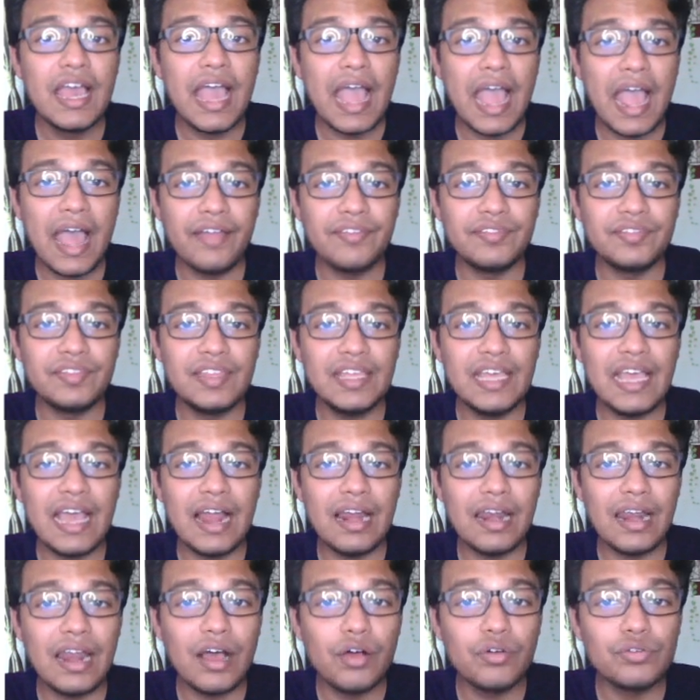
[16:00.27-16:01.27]
and they
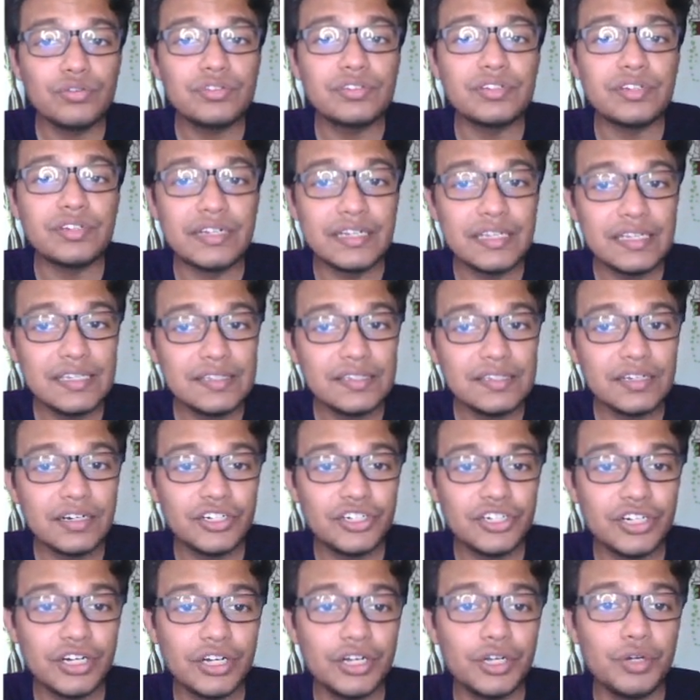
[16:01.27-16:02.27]
allows
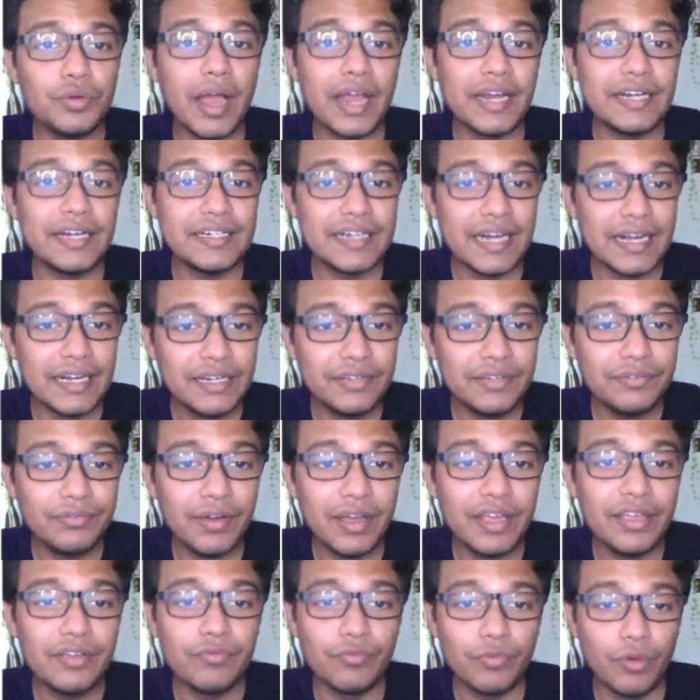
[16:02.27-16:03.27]
researcher to
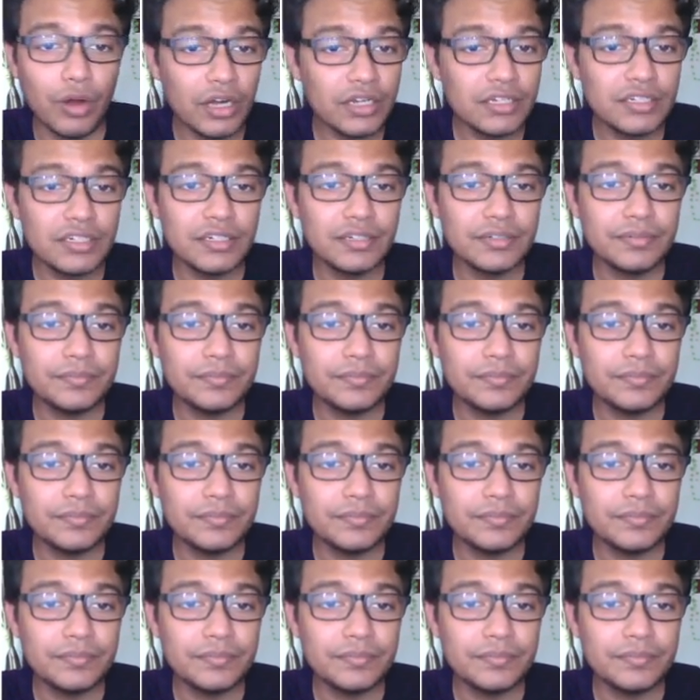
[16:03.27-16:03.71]
identify what?